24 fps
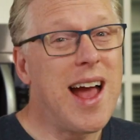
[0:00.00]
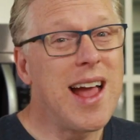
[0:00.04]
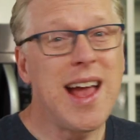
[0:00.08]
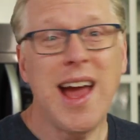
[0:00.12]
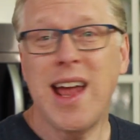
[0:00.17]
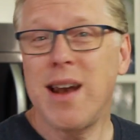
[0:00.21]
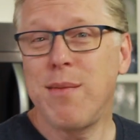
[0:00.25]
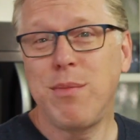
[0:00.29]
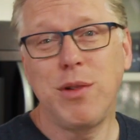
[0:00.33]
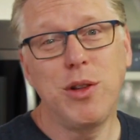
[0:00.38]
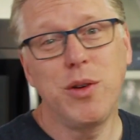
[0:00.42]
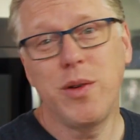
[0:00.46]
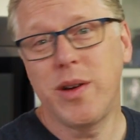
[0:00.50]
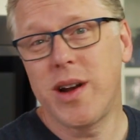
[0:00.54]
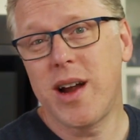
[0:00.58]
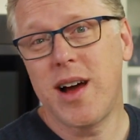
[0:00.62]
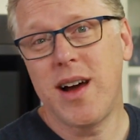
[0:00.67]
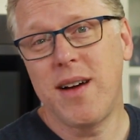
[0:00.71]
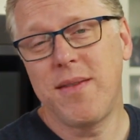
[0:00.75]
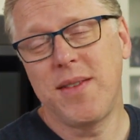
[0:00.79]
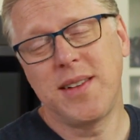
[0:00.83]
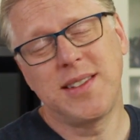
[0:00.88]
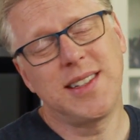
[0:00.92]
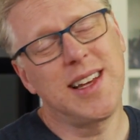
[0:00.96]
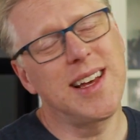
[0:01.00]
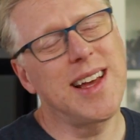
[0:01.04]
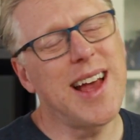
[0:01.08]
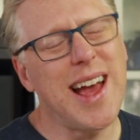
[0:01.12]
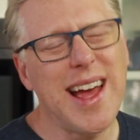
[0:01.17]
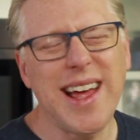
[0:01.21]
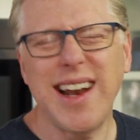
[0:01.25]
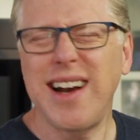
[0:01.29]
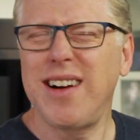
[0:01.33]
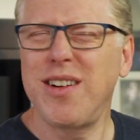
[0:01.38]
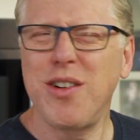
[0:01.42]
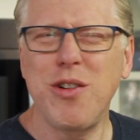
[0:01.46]
I kind of blew it off. I was like,
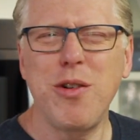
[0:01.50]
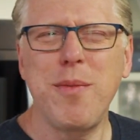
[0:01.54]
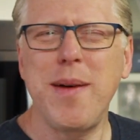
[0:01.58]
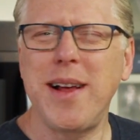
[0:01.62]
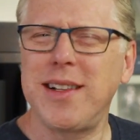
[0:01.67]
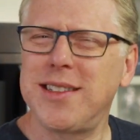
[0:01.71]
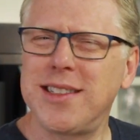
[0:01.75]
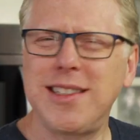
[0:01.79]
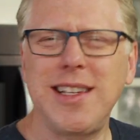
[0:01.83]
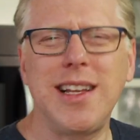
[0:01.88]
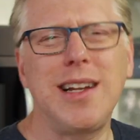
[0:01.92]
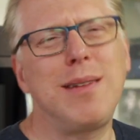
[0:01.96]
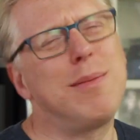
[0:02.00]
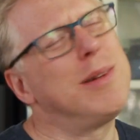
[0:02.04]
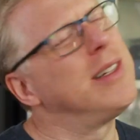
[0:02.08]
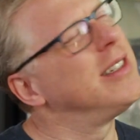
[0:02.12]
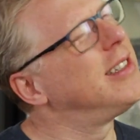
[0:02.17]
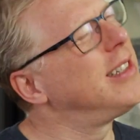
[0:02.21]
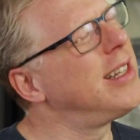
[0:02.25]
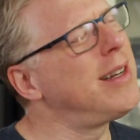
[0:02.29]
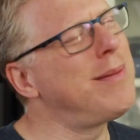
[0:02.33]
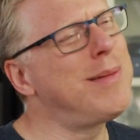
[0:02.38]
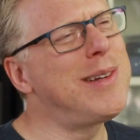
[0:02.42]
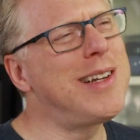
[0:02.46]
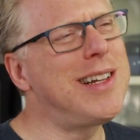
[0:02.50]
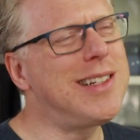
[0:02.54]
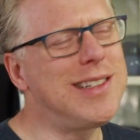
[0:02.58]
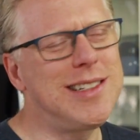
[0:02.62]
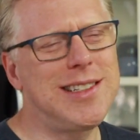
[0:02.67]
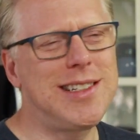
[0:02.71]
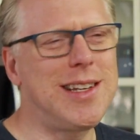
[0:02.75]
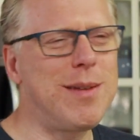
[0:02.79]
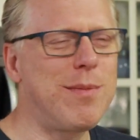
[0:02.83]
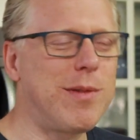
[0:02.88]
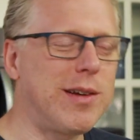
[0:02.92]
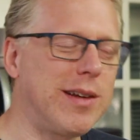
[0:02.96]
I don't know about cinnamon. Cinnamon
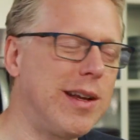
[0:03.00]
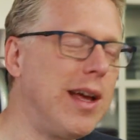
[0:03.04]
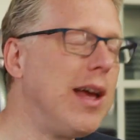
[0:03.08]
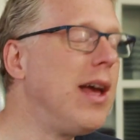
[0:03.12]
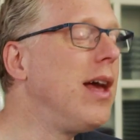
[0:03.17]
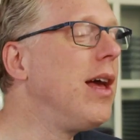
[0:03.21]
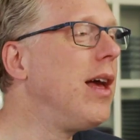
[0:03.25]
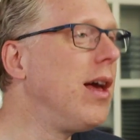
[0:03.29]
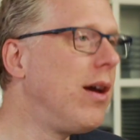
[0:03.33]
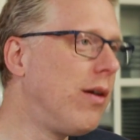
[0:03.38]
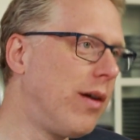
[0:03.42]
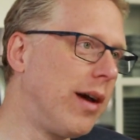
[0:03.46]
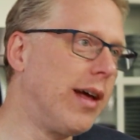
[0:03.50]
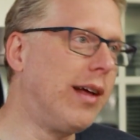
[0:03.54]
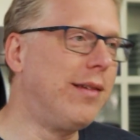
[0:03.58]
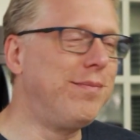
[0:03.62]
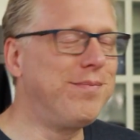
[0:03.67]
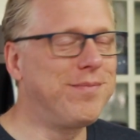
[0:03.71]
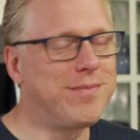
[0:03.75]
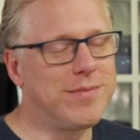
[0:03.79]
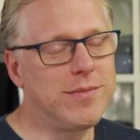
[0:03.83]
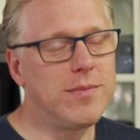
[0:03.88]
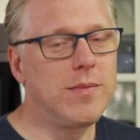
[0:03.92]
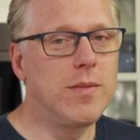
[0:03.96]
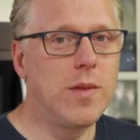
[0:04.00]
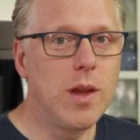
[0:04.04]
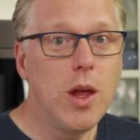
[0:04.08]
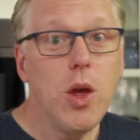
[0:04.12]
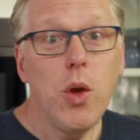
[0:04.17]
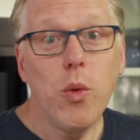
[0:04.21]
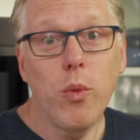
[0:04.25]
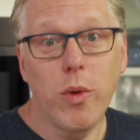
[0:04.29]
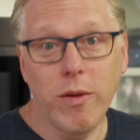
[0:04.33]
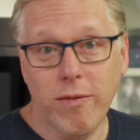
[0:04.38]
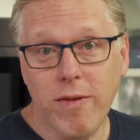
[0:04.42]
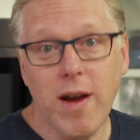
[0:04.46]
doesn't seem right. Well,
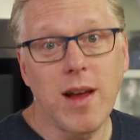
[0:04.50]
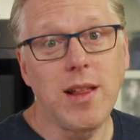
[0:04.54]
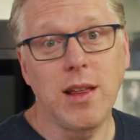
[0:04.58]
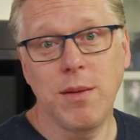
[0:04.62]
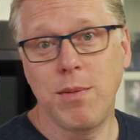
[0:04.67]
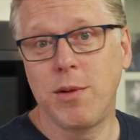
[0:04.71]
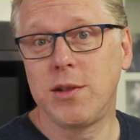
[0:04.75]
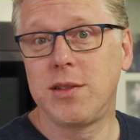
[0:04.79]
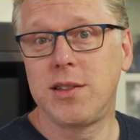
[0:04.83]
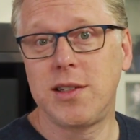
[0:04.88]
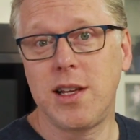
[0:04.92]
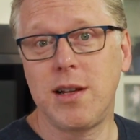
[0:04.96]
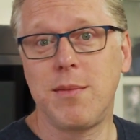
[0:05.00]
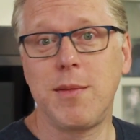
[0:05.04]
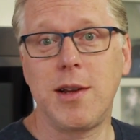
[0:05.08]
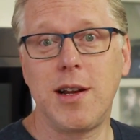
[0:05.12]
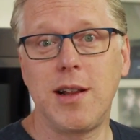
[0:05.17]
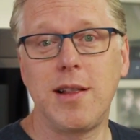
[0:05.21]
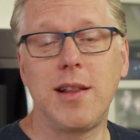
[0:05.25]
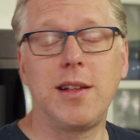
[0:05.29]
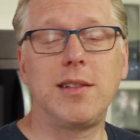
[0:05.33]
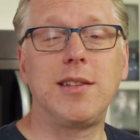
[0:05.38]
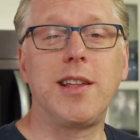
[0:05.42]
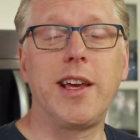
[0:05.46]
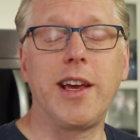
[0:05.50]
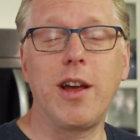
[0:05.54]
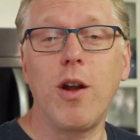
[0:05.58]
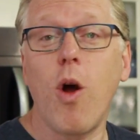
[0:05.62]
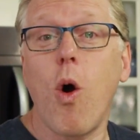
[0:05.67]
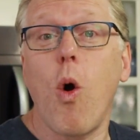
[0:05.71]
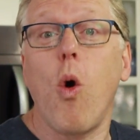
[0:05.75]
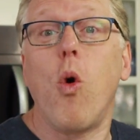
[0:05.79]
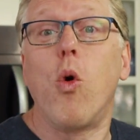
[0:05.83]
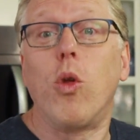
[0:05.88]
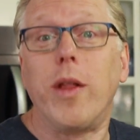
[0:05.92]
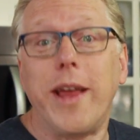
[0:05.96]
we finally put cinnamon in this thing
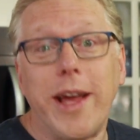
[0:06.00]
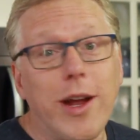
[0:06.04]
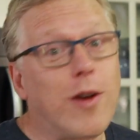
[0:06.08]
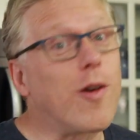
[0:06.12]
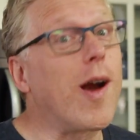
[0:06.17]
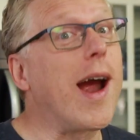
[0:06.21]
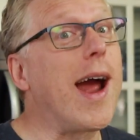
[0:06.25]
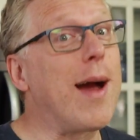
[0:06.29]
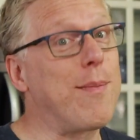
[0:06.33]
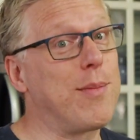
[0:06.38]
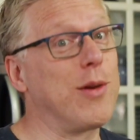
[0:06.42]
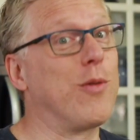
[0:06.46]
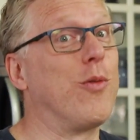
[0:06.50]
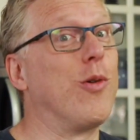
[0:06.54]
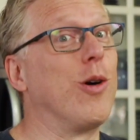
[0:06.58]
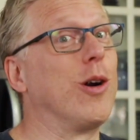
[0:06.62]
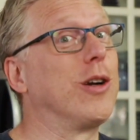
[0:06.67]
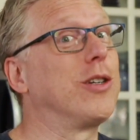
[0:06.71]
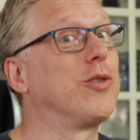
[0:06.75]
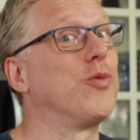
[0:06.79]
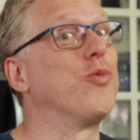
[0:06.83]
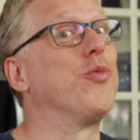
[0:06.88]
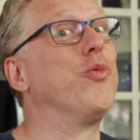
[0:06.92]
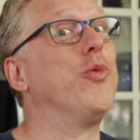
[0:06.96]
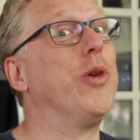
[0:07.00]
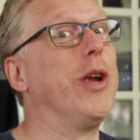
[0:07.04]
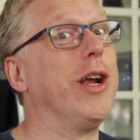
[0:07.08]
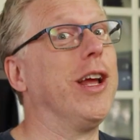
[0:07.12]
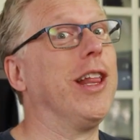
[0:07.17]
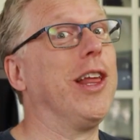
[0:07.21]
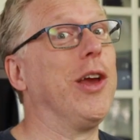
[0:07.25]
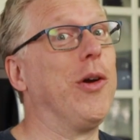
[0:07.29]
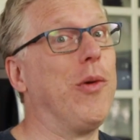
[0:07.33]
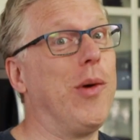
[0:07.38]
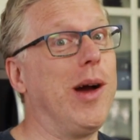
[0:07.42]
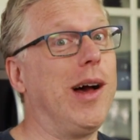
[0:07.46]
and holy crap, it worked
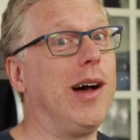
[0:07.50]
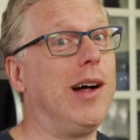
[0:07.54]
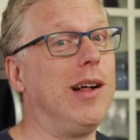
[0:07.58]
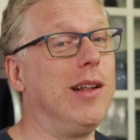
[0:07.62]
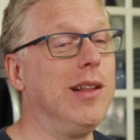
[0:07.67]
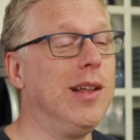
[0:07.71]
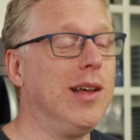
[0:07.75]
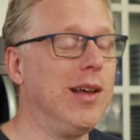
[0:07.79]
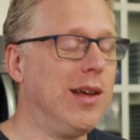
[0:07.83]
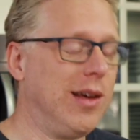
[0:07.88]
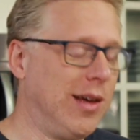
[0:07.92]
really well.